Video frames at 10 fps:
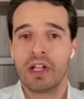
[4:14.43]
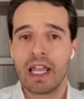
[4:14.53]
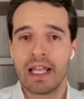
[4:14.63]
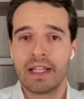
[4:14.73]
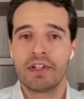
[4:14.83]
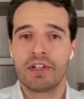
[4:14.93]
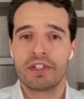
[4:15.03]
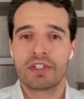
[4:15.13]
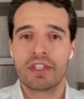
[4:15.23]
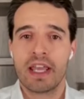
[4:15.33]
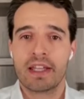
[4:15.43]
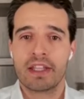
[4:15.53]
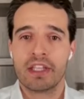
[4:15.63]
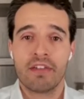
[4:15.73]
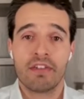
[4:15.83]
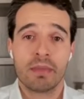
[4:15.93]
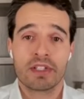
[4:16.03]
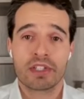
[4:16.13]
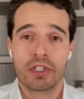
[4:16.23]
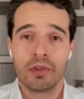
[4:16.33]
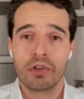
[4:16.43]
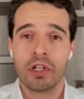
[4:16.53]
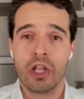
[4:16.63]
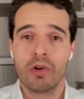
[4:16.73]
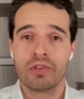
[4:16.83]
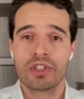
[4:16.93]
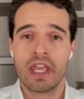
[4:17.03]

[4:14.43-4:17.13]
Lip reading: the lenders that gave them unsecured loans,